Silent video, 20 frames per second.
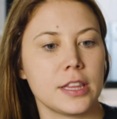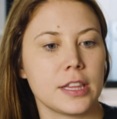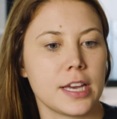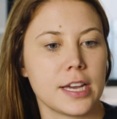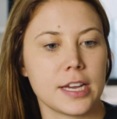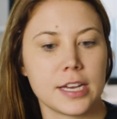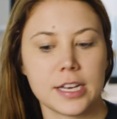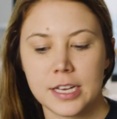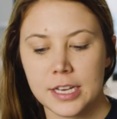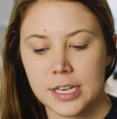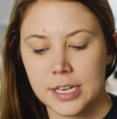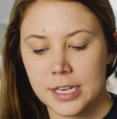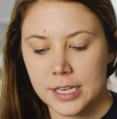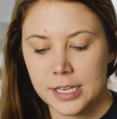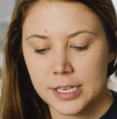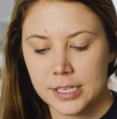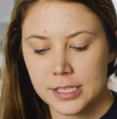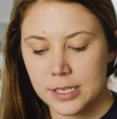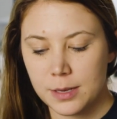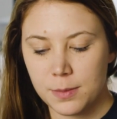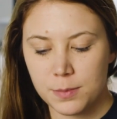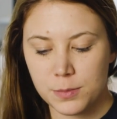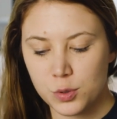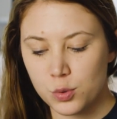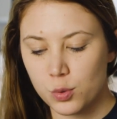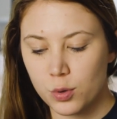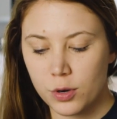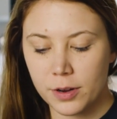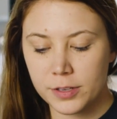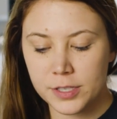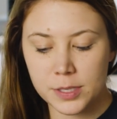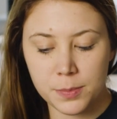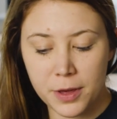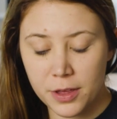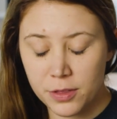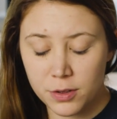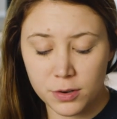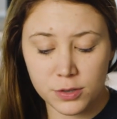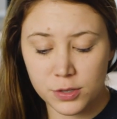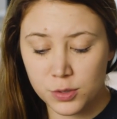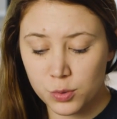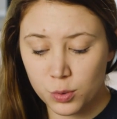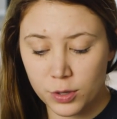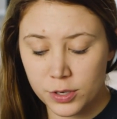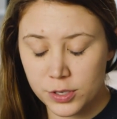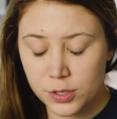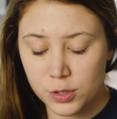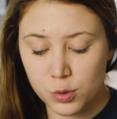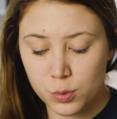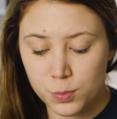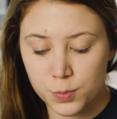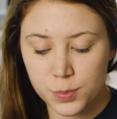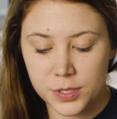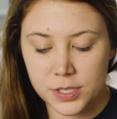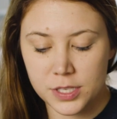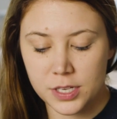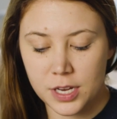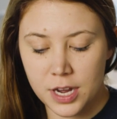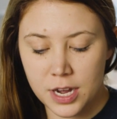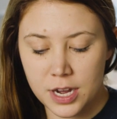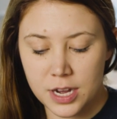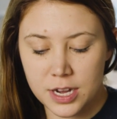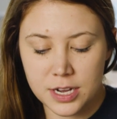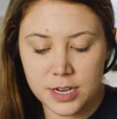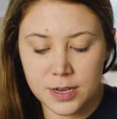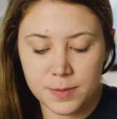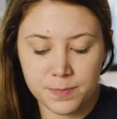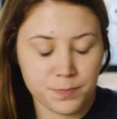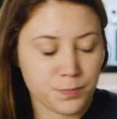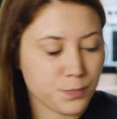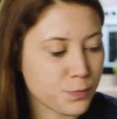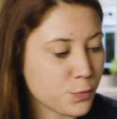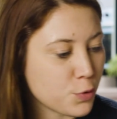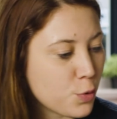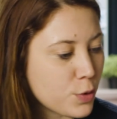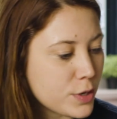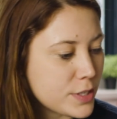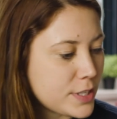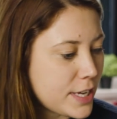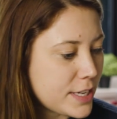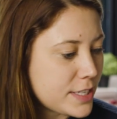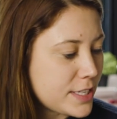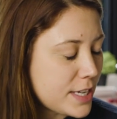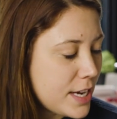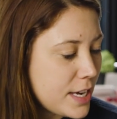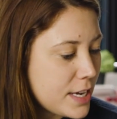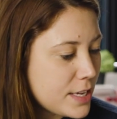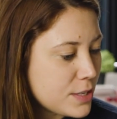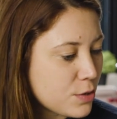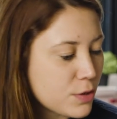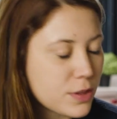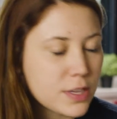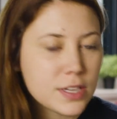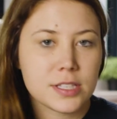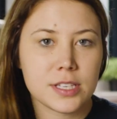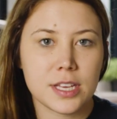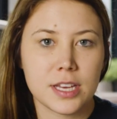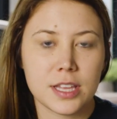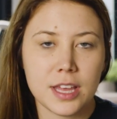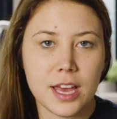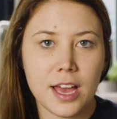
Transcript: in like some other sort of soups or sautés or things like